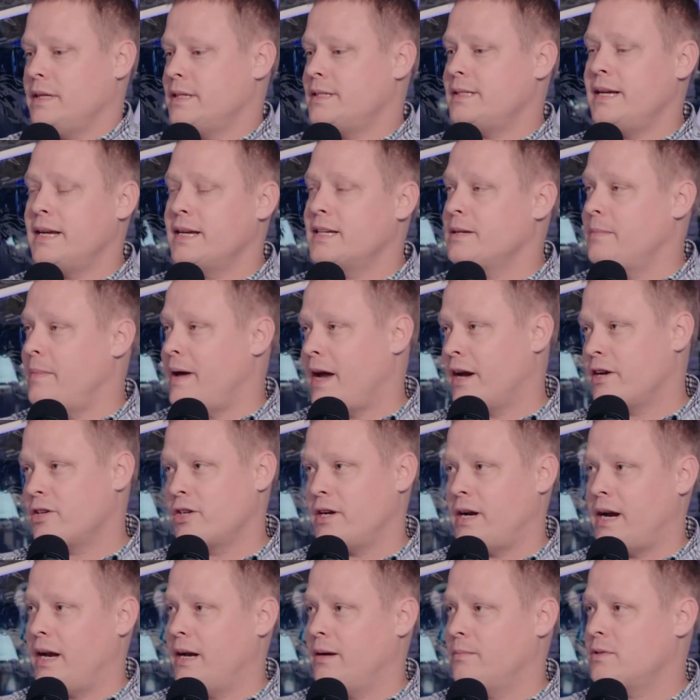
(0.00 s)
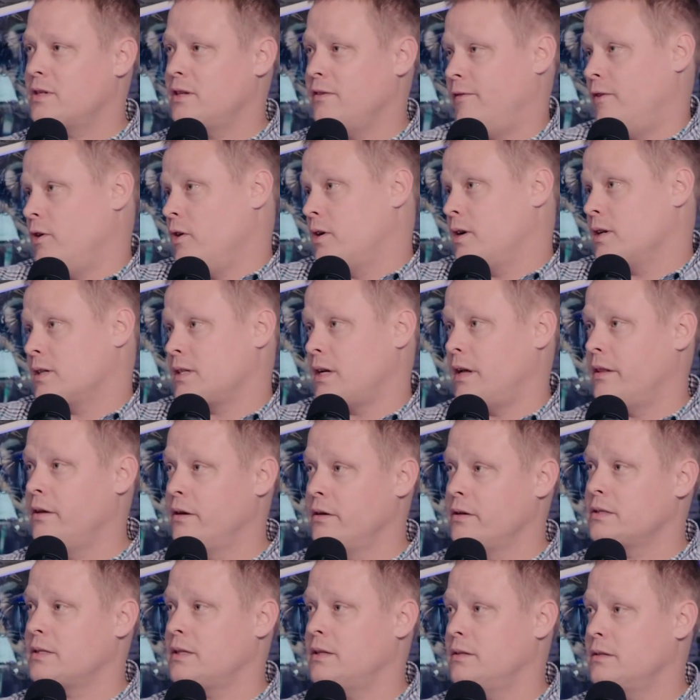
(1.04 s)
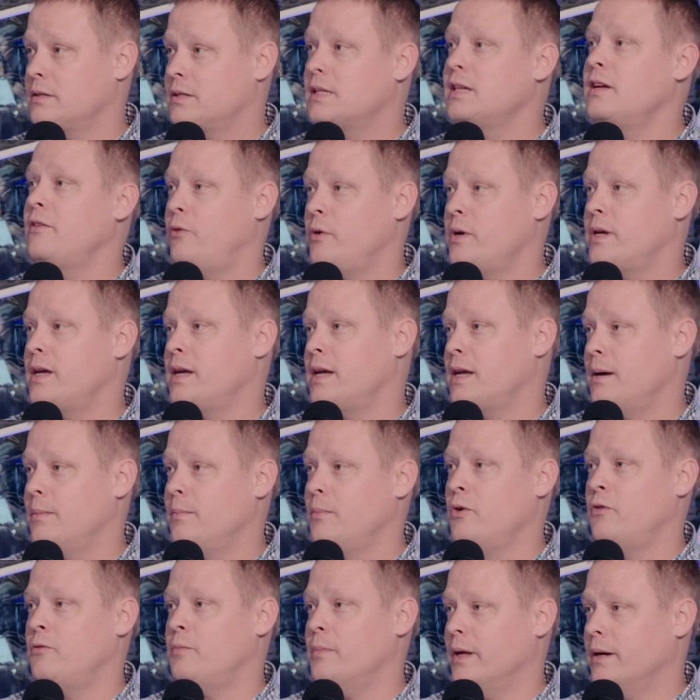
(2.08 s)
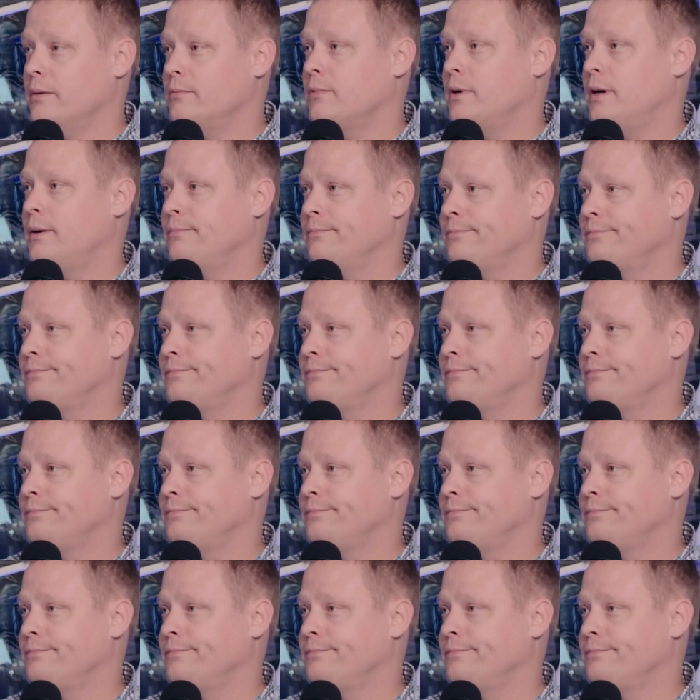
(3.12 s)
let's take some action items to focus on those and see if we can get movement, right?